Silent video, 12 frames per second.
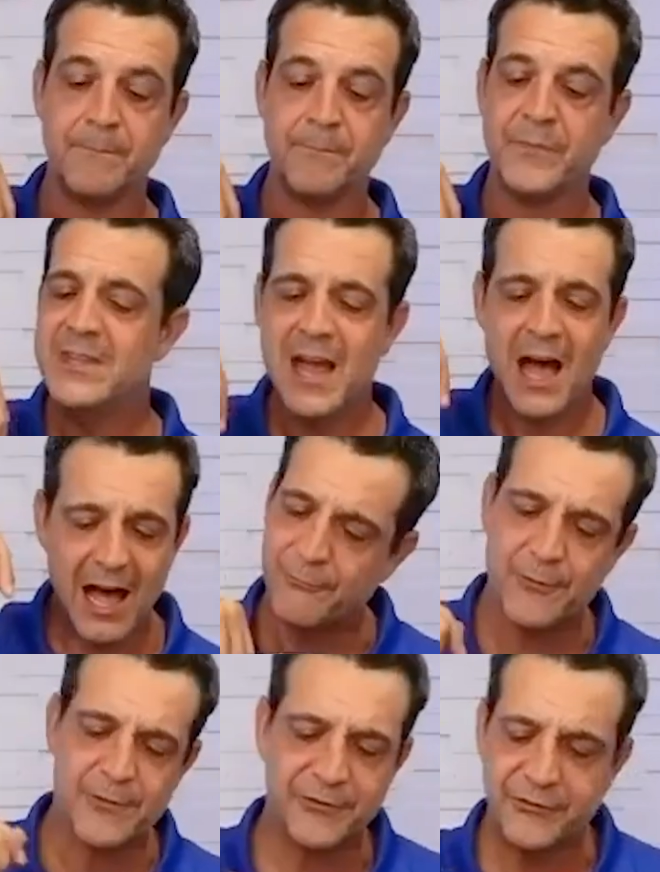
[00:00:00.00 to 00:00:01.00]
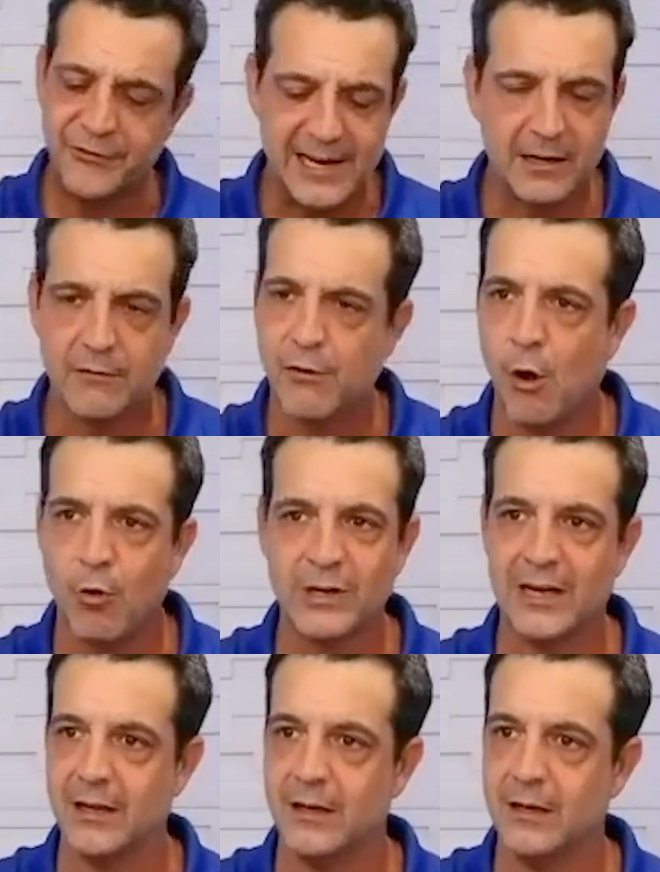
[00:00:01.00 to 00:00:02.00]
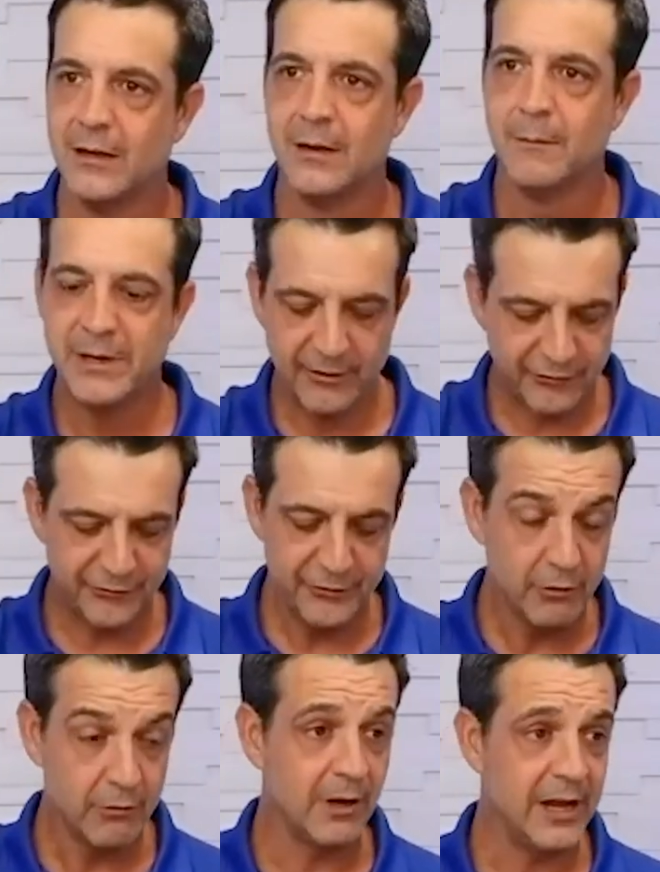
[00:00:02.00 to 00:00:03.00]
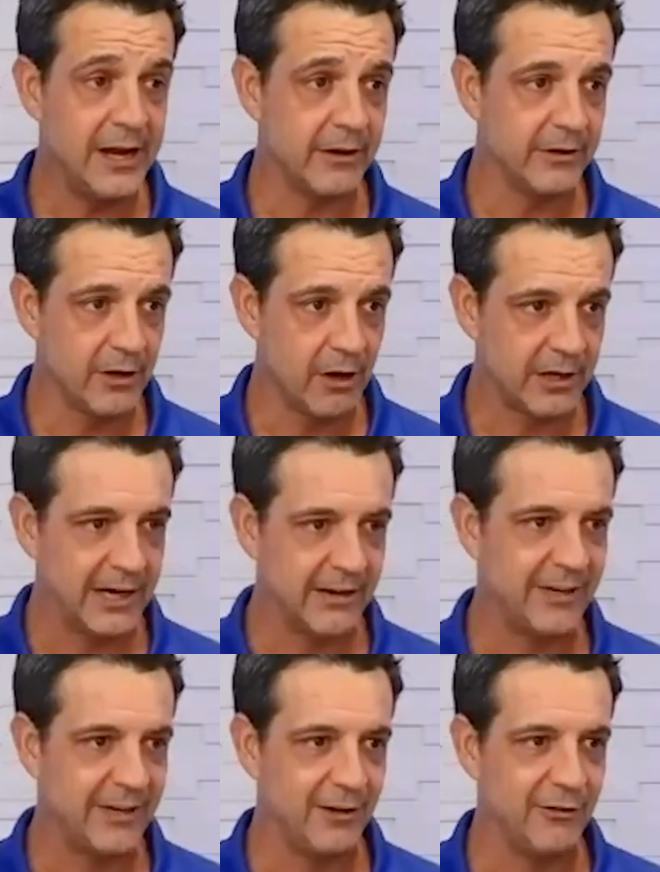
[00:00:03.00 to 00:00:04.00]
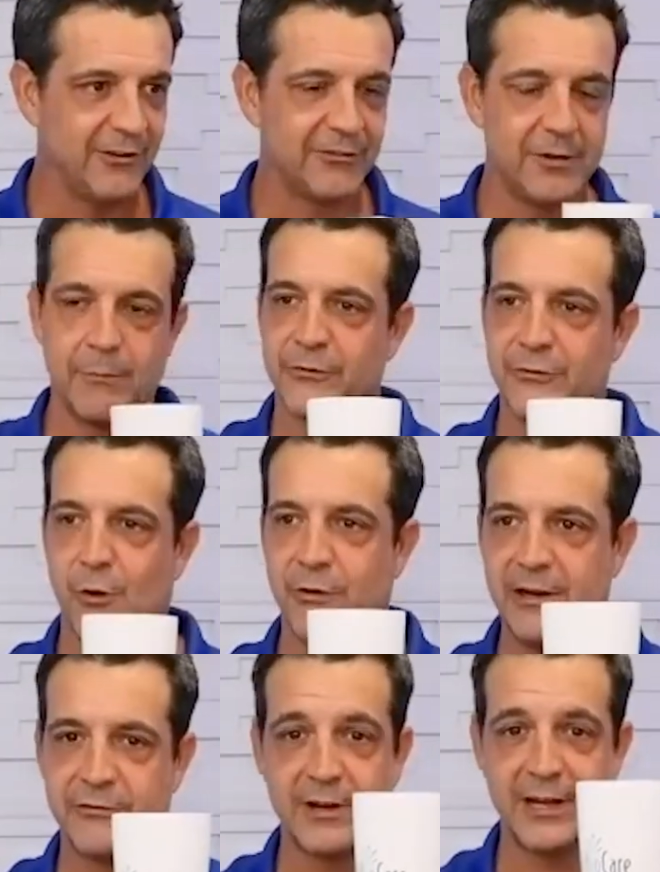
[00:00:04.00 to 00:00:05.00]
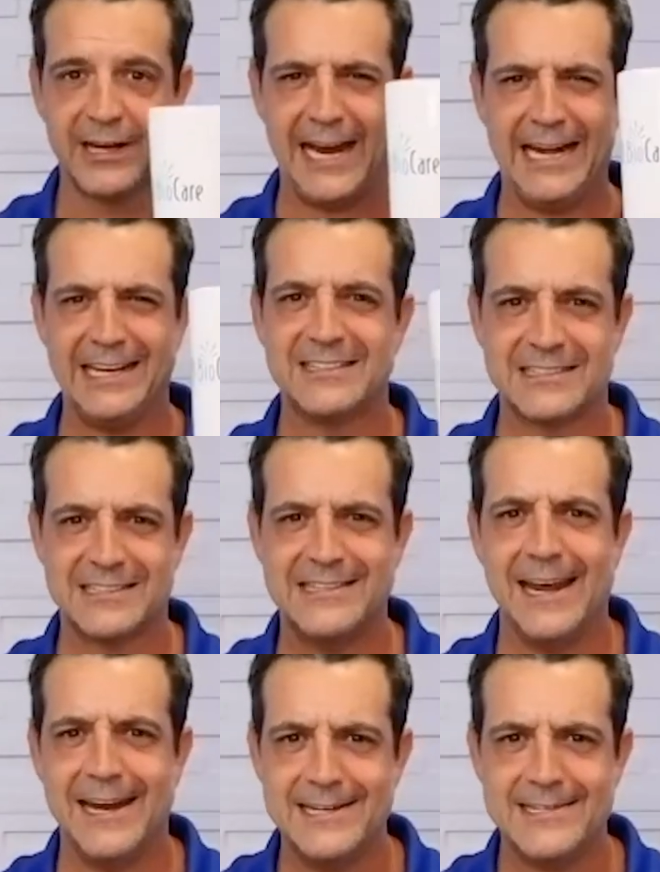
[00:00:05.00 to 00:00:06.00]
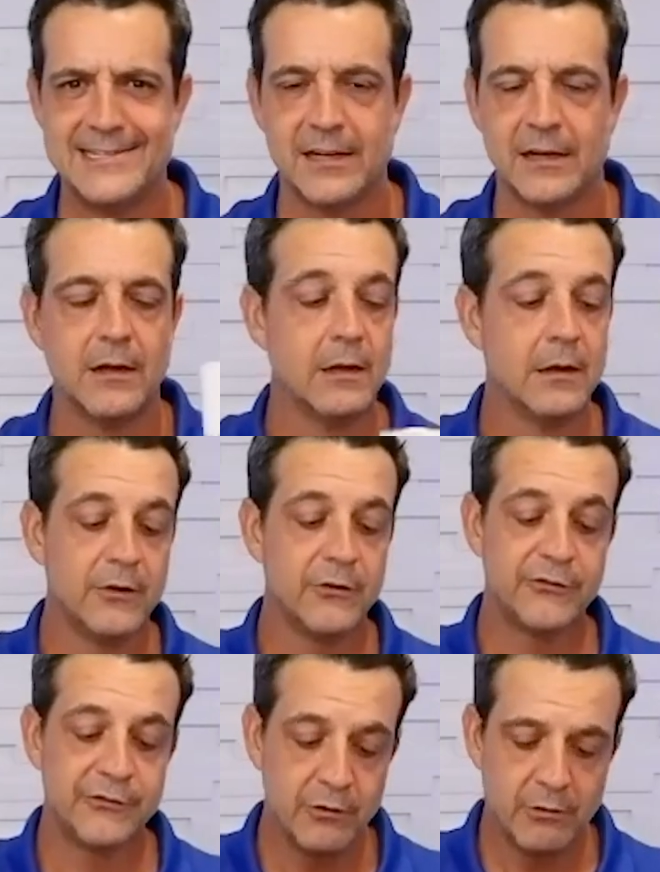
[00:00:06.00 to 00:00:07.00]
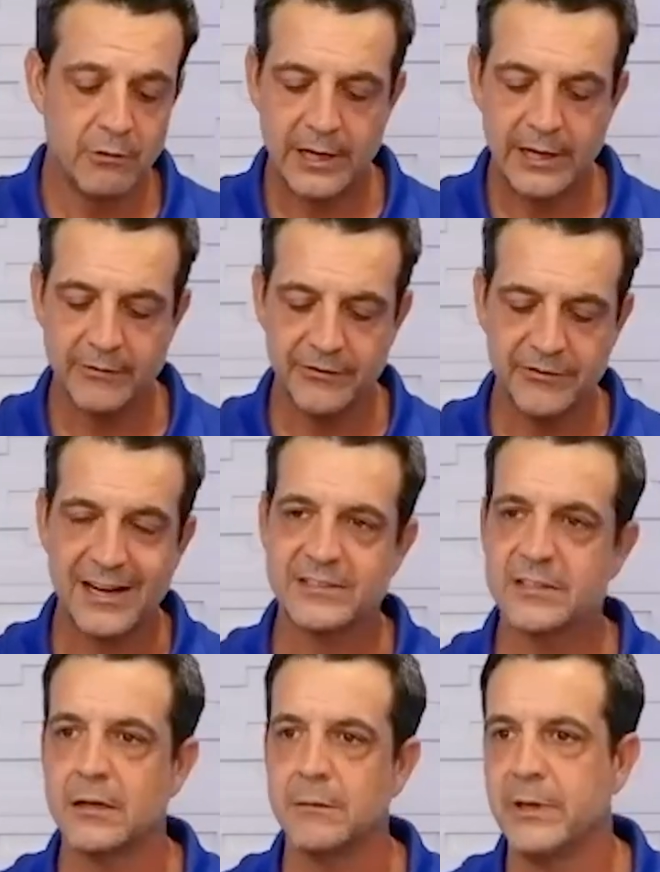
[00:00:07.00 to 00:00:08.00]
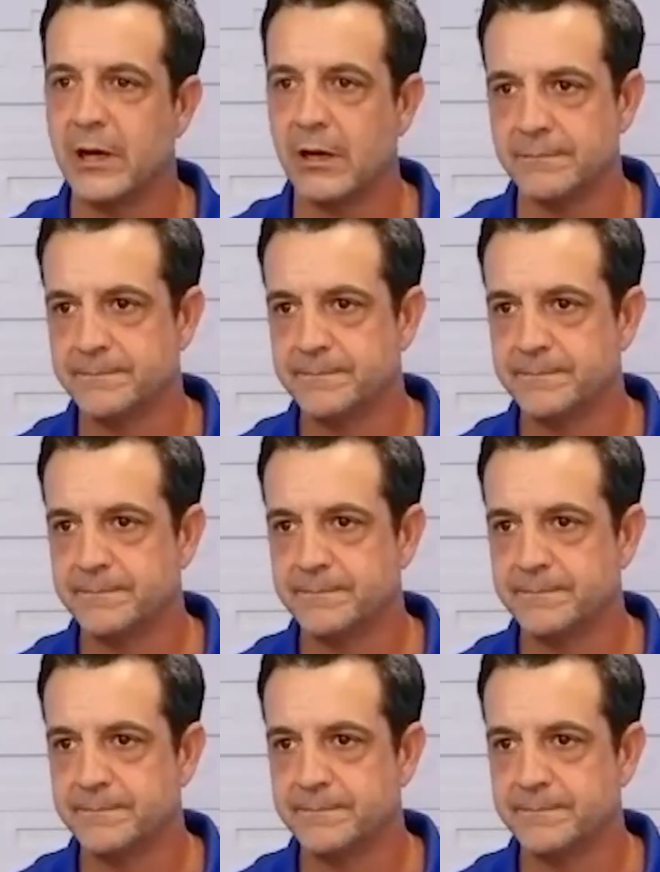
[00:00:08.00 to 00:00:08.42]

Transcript: not for the sake of holding it. Because sooner or later, and y'all can't see, you know, these tumblers hold ice for like 86 days. Sooner or later, this ice is going to melt.